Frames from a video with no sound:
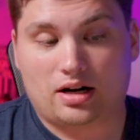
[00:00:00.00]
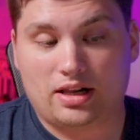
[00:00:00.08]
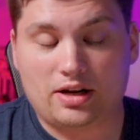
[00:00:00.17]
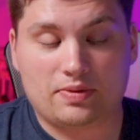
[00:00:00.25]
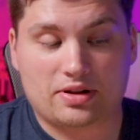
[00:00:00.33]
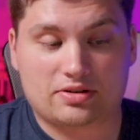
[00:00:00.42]
I
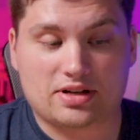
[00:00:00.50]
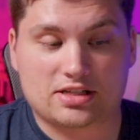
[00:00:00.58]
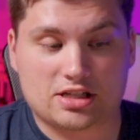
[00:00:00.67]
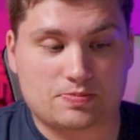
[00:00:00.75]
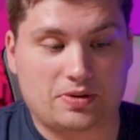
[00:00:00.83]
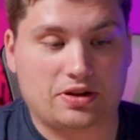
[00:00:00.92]
think with how
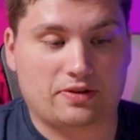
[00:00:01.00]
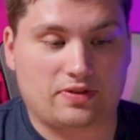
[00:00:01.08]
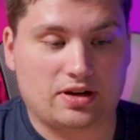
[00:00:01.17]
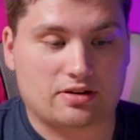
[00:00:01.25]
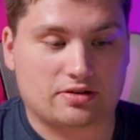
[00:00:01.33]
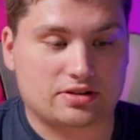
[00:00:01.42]
Tesla's building
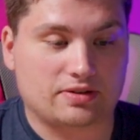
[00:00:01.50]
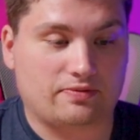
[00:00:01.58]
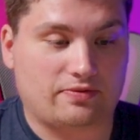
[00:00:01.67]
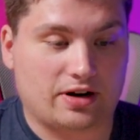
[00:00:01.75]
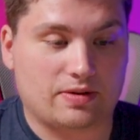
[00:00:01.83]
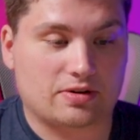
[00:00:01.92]
vehicles, it
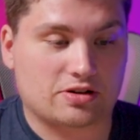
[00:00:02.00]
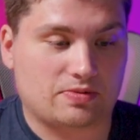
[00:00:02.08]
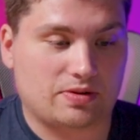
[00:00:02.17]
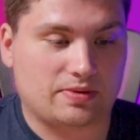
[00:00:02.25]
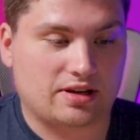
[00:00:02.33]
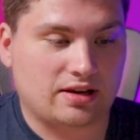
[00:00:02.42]
very much
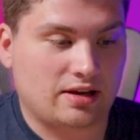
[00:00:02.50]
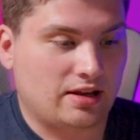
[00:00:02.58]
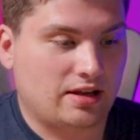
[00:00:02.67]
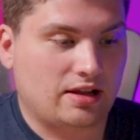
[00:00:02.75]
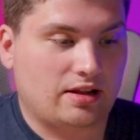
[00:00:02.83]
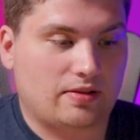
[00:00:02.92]
will be.
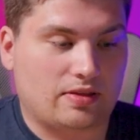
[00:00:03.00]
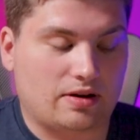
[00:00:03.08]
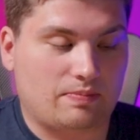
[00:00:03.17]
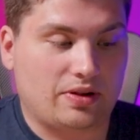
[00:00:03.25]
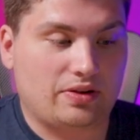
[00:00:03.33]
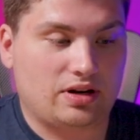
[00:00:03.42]
The
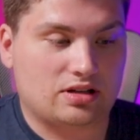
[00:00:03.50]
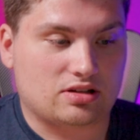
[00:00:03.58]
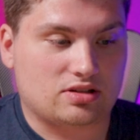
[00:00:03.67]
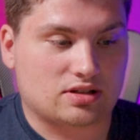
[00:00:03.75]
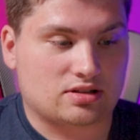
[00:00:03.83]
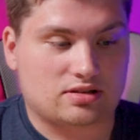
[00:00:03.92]
ability
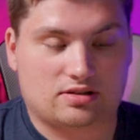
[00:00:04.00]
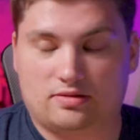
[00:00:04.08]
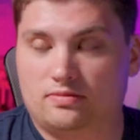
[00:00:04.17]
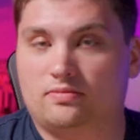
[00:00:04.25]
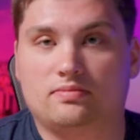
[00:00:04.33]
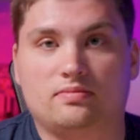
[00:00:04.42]
to just,
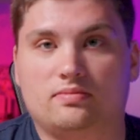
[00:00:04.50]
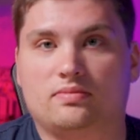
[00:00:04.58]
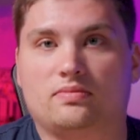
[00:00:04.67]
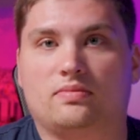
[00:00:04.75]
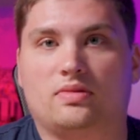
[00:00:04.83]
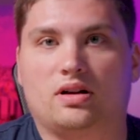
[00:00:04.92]

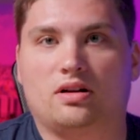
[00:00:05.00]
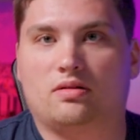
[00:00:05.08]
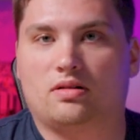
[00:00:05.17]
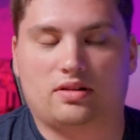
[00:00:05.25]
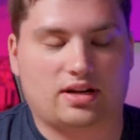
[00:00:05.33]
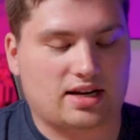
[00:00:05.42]

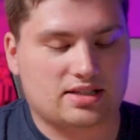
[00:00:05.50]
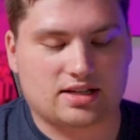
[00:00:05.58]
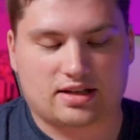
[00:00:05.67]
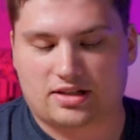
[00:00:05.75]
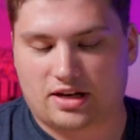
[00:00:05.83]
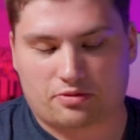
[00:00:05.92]
like I
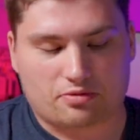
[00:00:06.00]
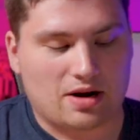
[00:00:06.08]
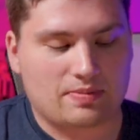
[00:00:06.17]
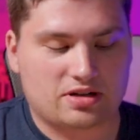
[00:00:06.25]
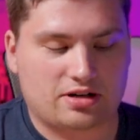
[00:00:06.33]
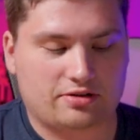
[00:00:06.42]
said, take
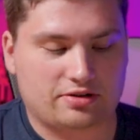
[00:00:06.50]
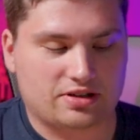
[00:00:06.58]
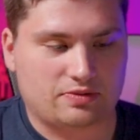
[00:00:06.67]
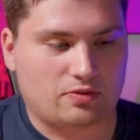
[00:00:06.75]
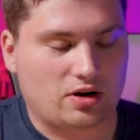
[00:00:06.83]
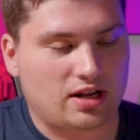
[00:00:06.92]
raw
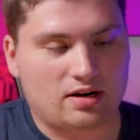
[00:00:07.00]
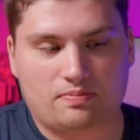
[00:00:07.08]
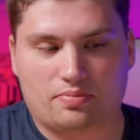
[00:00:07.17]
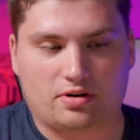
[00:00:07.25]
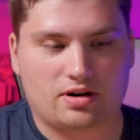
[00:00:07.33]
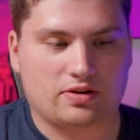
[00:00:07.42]
materials in one
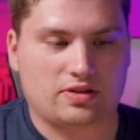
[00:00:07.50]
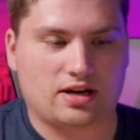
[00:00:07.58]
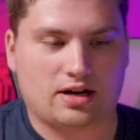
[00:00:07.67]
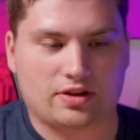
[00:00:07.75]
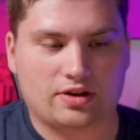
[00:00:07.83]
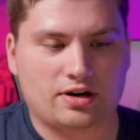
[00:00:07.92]
end, put it out
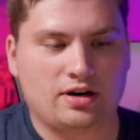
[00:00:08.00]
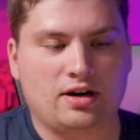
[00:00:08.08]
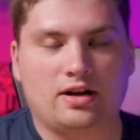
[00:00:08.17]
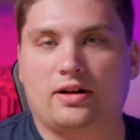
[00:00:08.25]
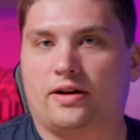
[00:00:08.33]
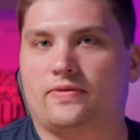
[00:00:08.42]
the other.
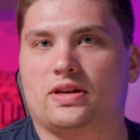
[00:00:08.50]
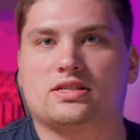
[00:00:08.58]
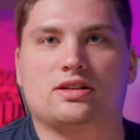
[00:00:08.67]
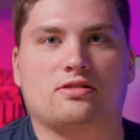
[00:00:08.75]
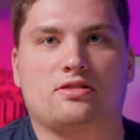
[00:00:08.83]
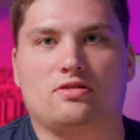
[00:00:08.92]
If they
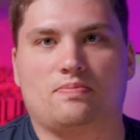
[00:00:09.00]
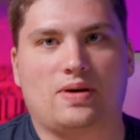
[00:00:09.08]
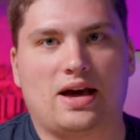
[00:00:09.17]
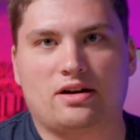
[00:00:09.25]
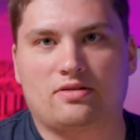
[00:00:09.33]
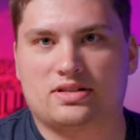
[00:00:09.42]
start doing
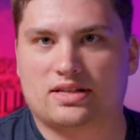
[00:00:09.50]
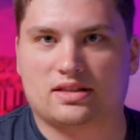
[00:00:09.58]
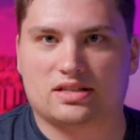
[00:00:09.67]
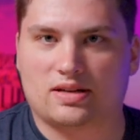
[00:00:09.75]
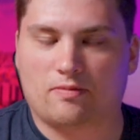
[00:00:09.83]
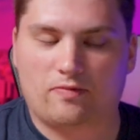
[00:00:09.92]
batteries
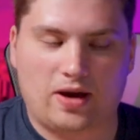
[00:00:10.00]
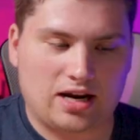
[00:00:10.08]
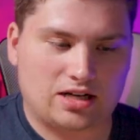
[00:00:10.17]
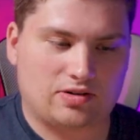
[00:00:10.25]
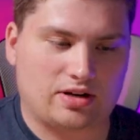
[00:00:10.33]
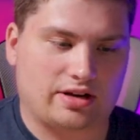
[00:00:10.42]
at the same
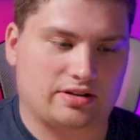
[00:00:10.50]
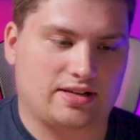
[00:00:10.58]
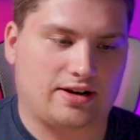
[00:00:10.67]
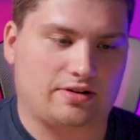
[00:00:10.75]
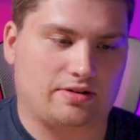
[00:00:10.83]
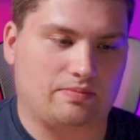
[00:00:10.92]
factory, cut
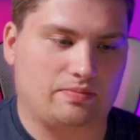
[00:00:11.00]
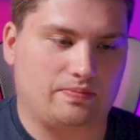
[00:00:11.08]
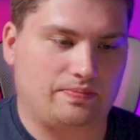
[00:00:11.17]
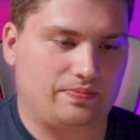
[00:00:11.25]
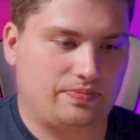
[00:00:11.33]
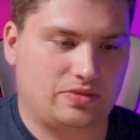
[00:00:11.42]
down on,
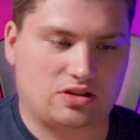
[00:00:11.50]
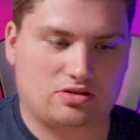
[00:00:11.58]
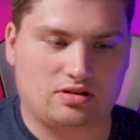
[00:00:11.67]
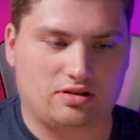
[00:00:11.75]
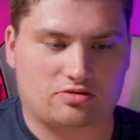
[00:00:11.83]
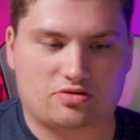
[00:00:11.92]

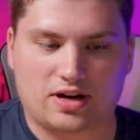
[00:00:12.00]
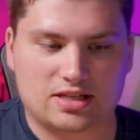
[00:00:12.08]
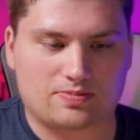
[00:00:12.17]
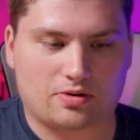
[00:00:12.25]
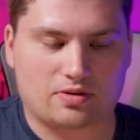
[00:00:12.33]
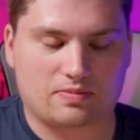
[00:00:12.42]

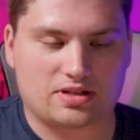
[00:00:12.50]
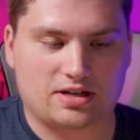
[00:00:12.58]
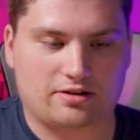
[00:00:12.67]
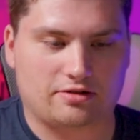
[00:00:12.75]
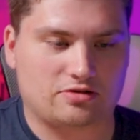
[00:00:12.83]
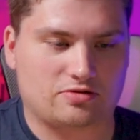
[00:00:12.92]
transporting
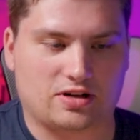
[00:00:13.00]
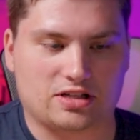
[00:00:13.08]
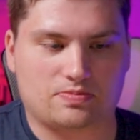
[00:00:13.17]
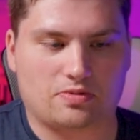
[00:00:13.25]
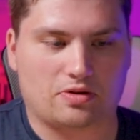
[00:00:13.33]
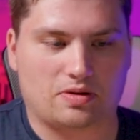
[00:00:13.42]
materials,
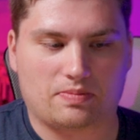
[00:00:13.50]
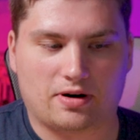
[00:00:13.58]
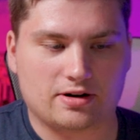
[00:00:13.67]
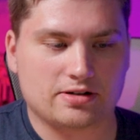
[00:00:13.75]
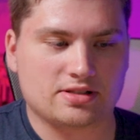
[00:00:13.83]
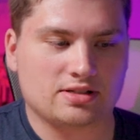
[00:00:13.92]
transporting
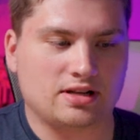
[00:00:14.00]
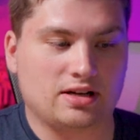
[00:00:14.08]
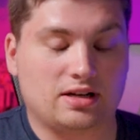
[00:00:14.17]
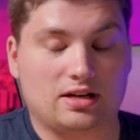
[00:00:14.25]
parts,